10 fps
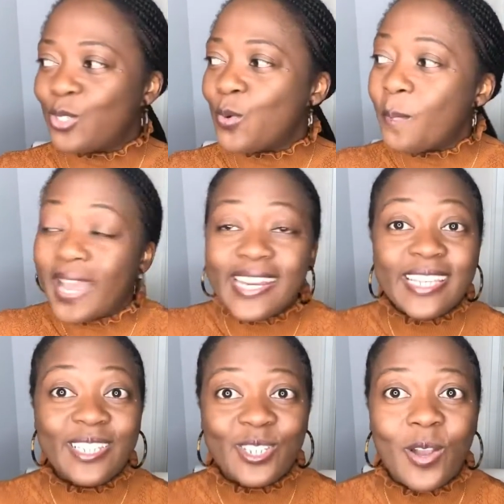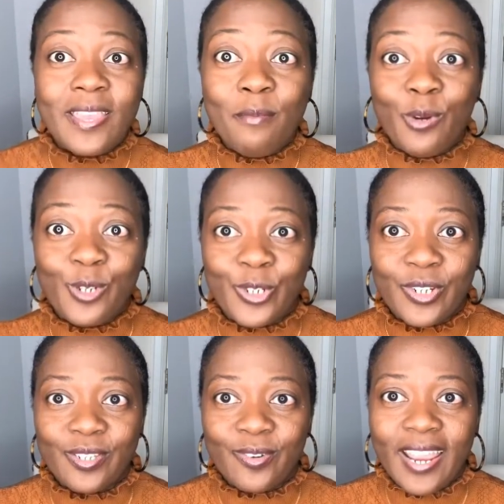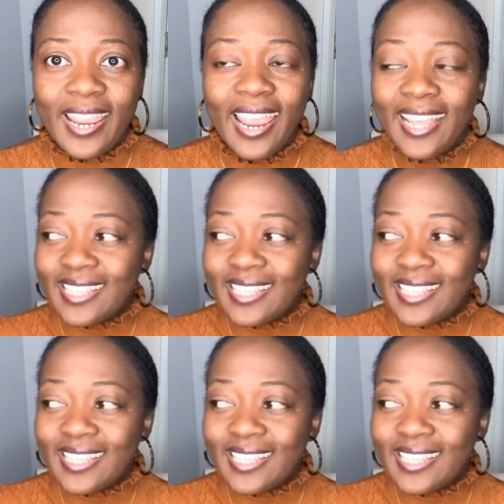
to manage your emotions, right?